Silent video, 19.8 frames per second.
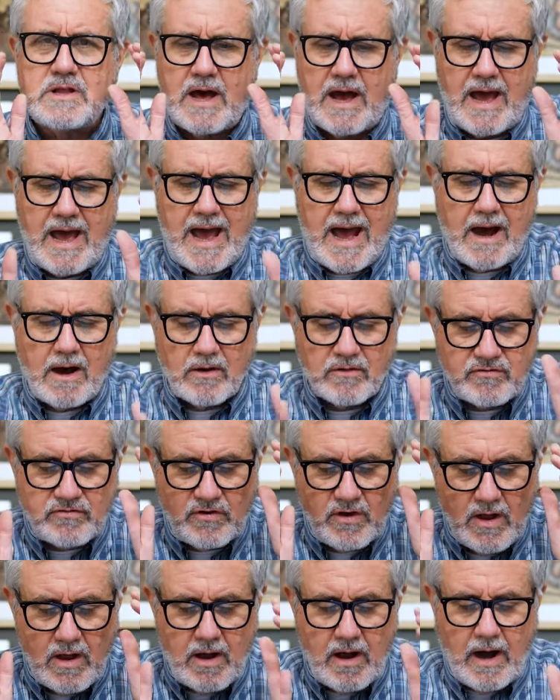the
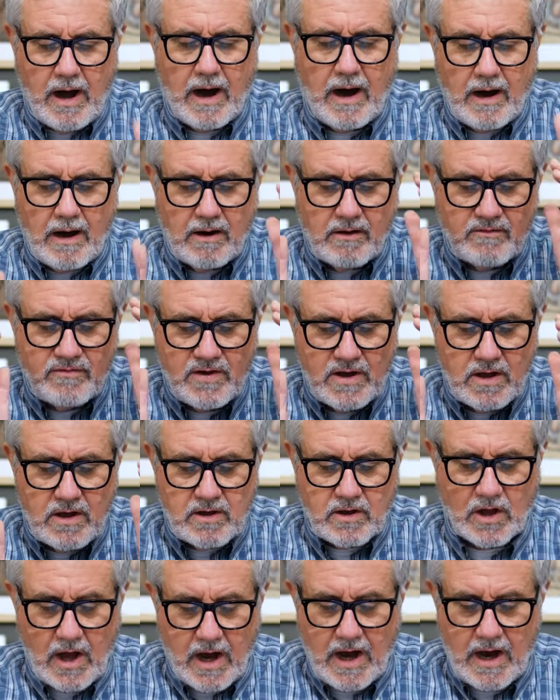house of
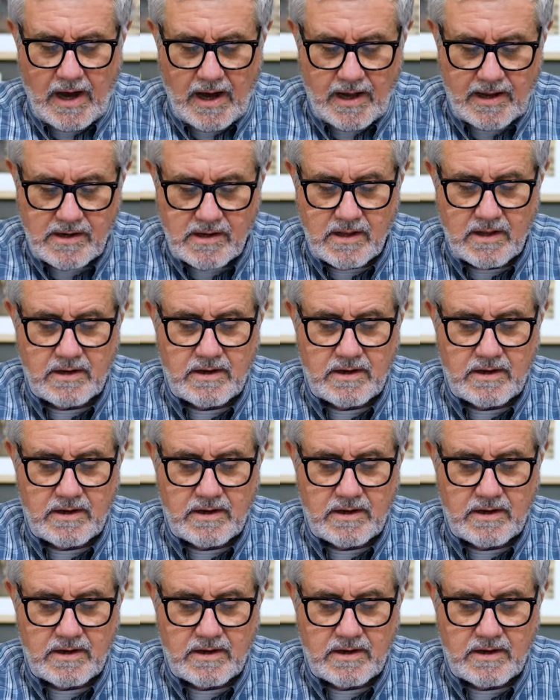God.